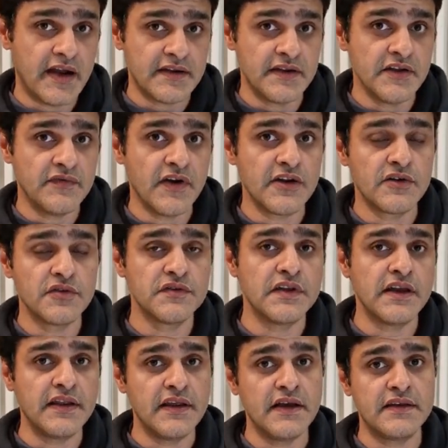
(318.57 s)
identify those
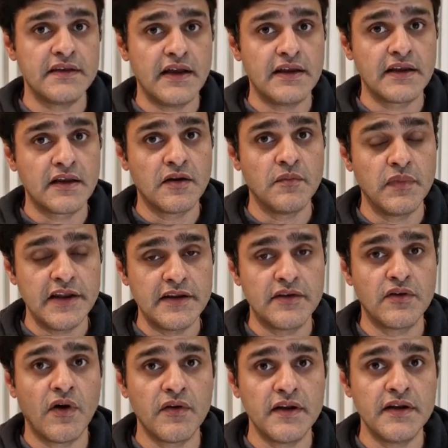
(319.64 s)
areas and complete
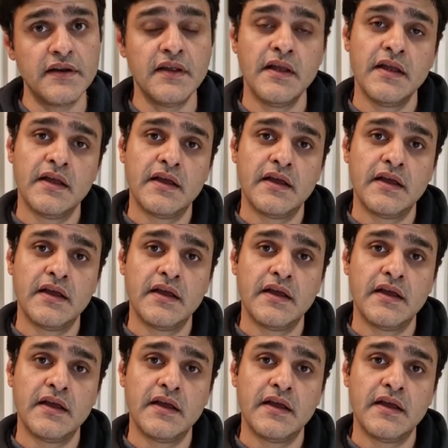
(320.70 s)
an audit